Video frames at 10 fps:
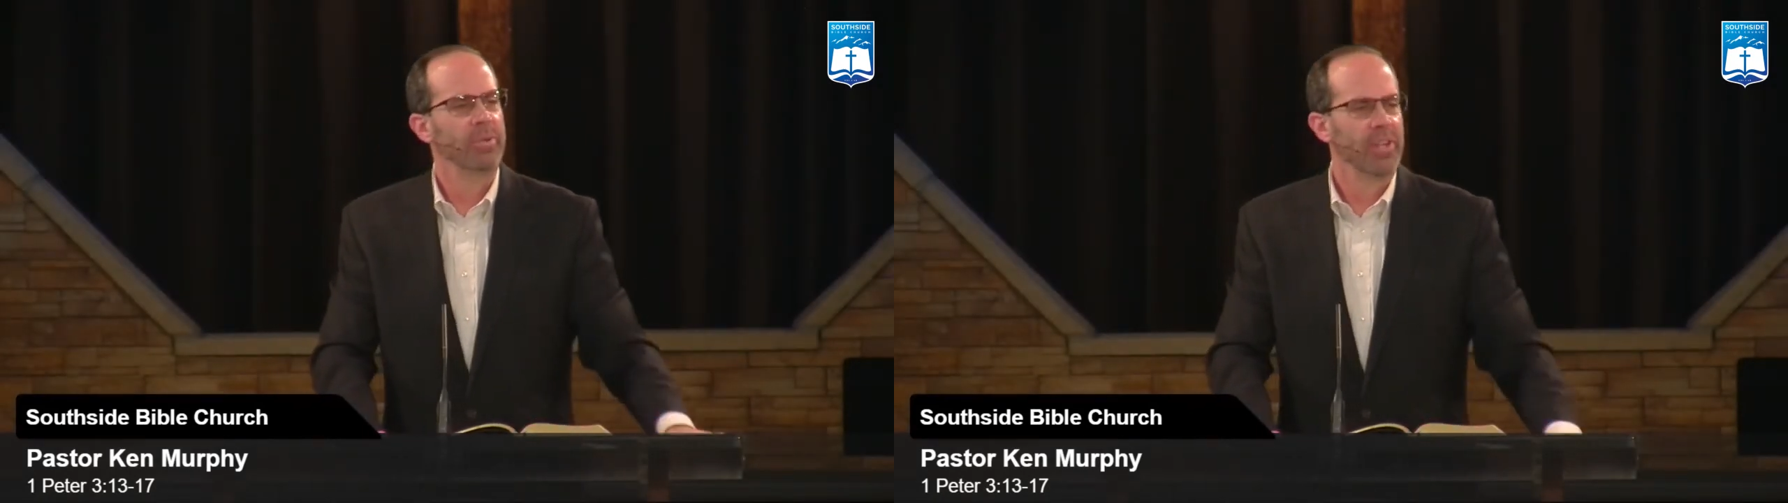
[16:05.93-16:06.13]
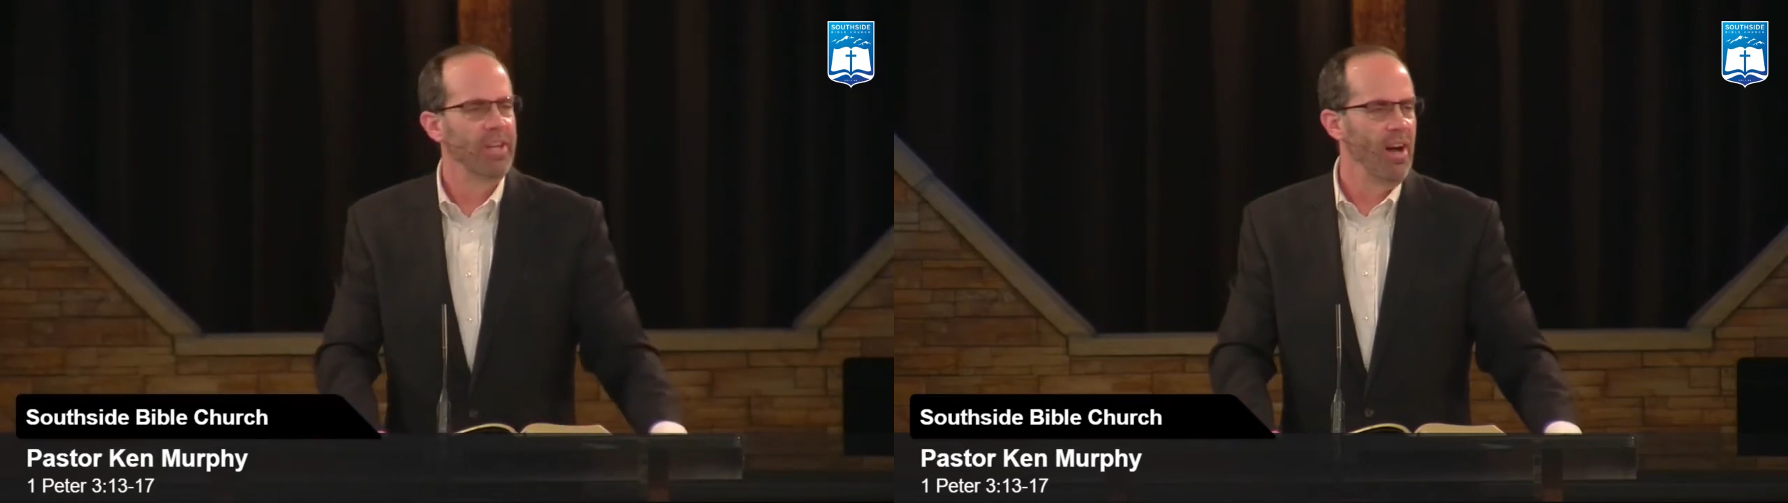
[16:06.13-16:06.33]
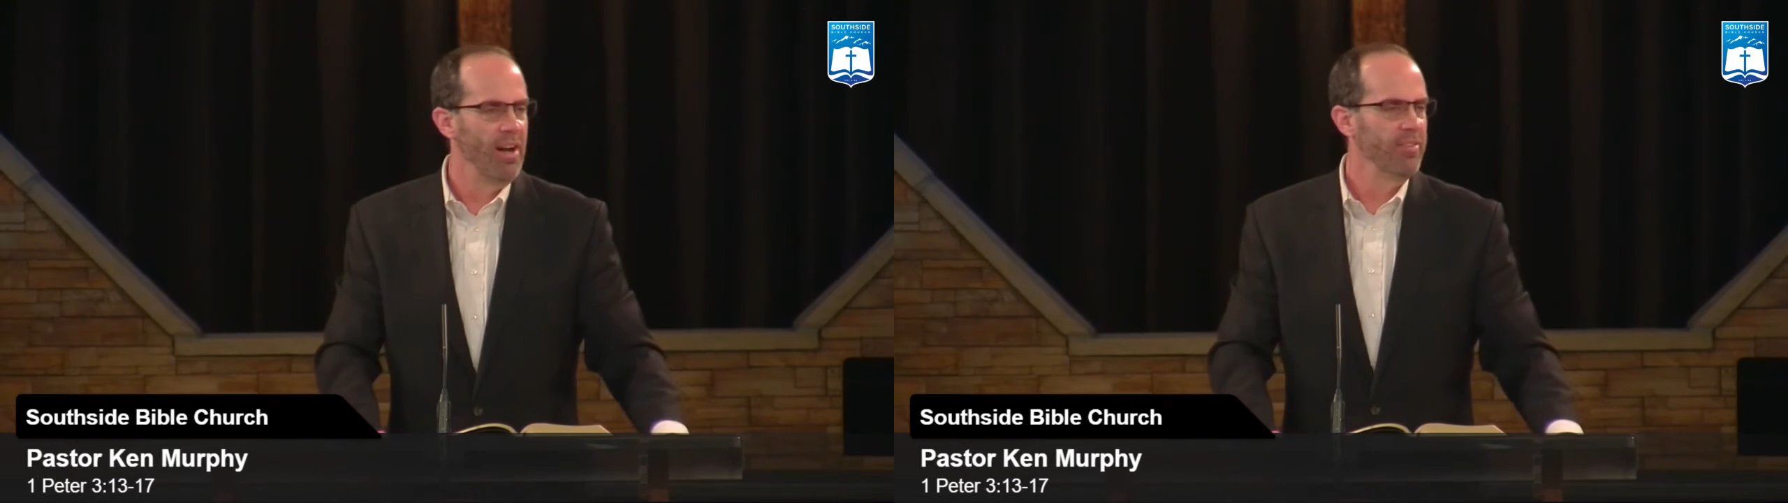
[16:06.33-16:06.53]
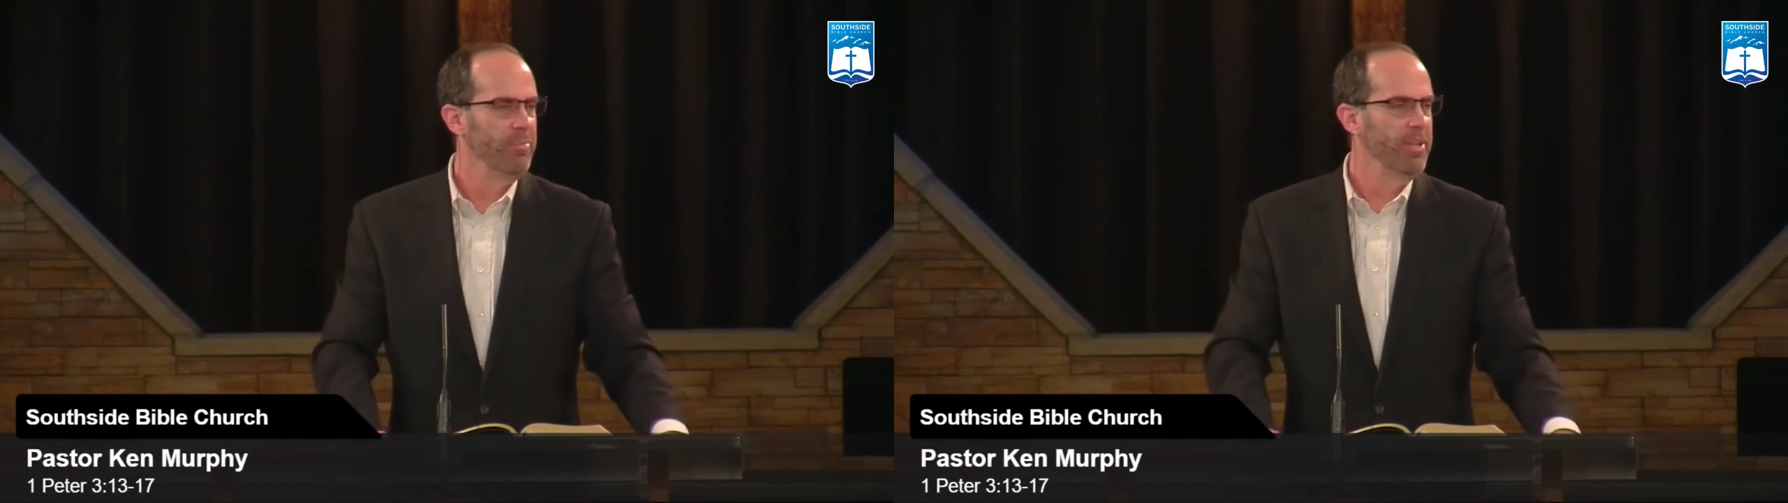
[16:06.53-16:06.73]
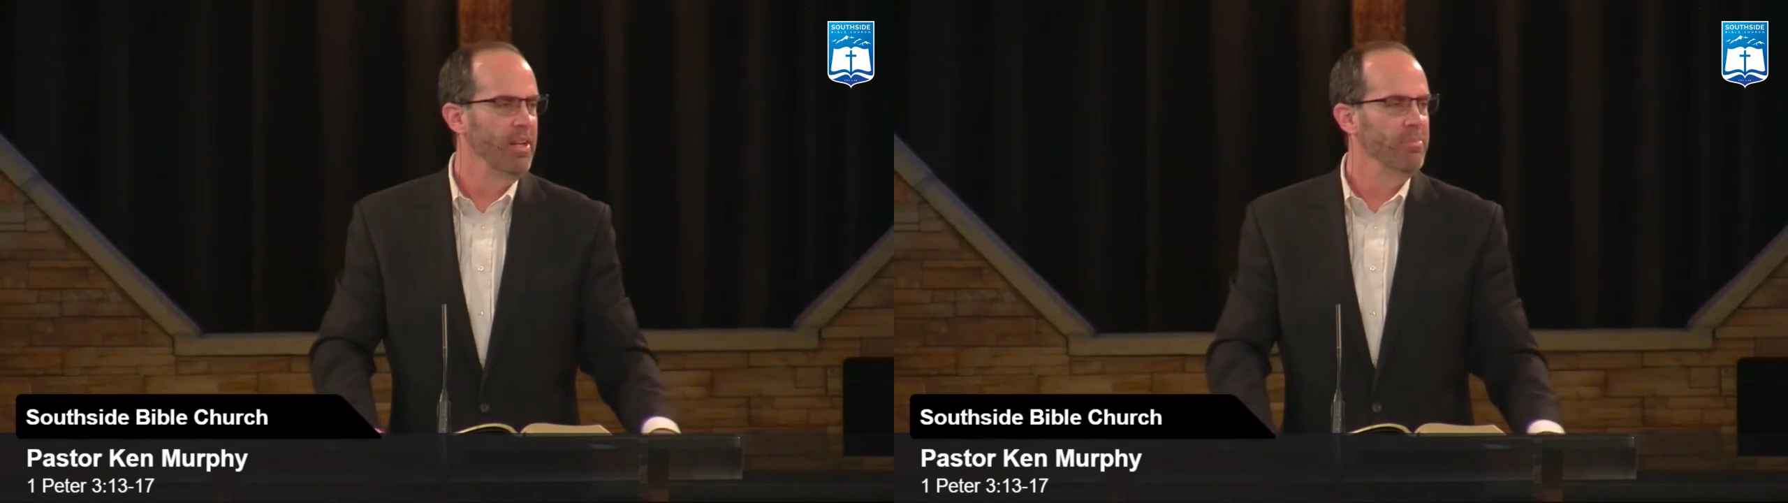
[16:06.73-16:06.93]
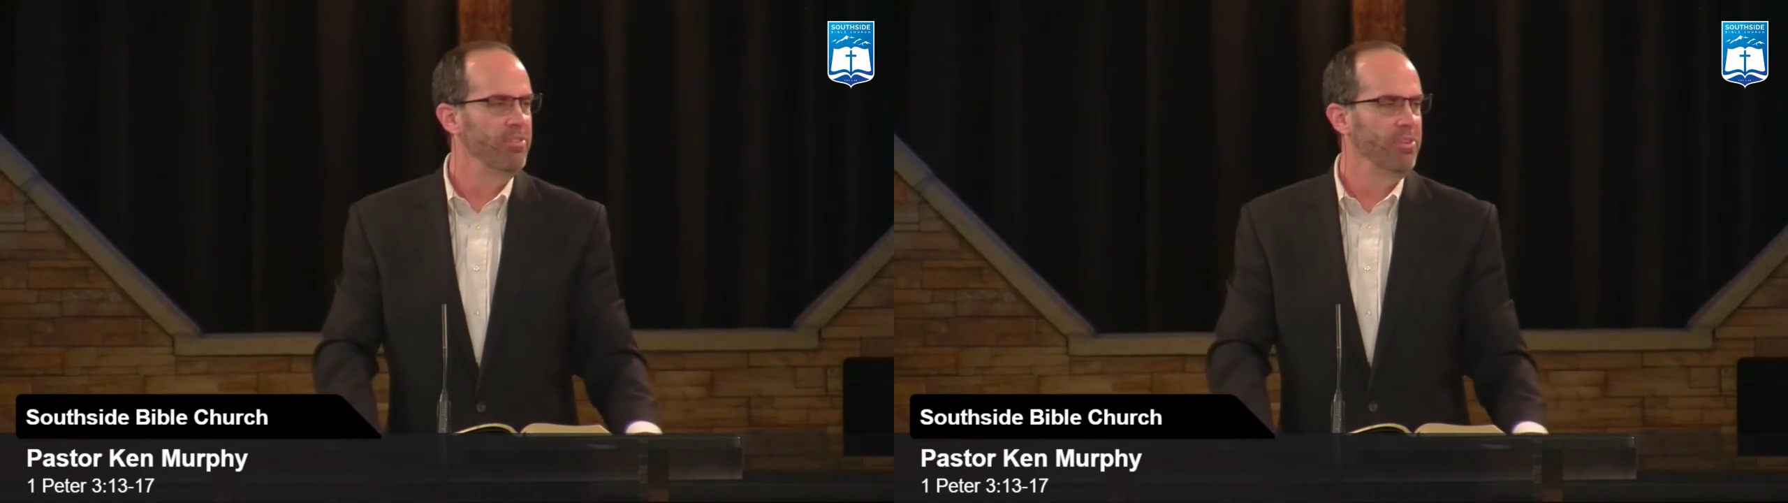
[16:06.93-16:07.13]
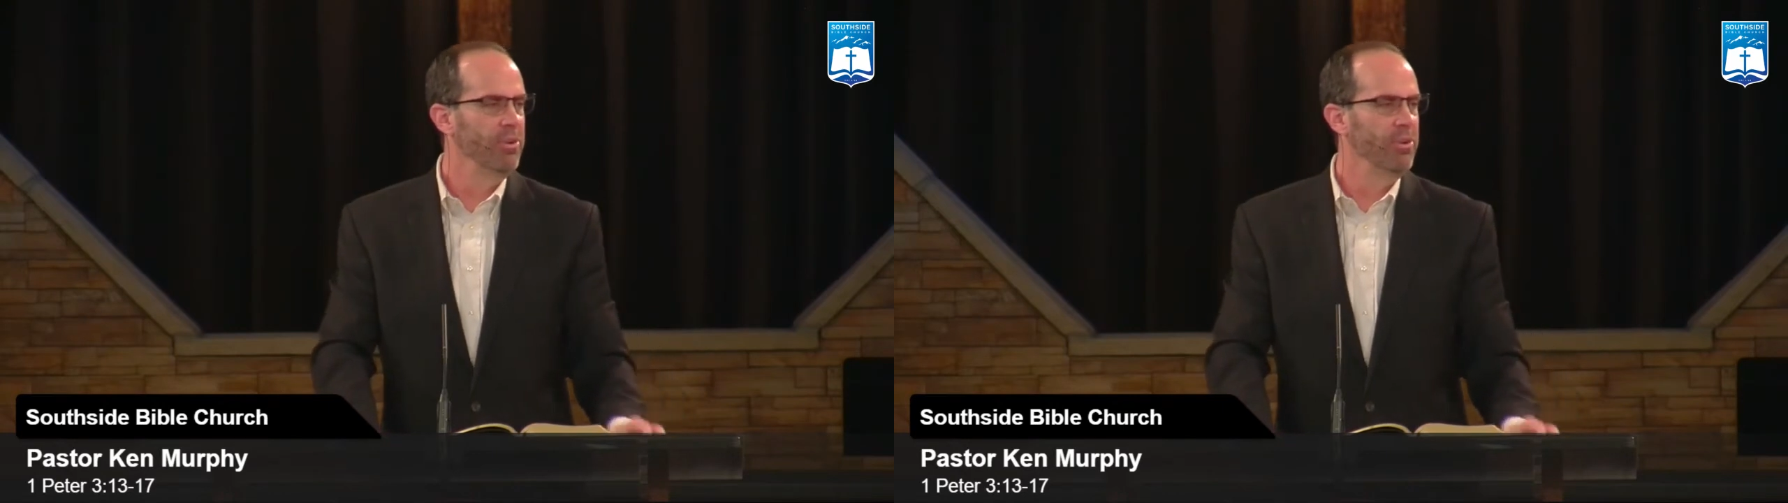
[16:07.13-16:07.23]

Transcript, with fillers: when the cost becomes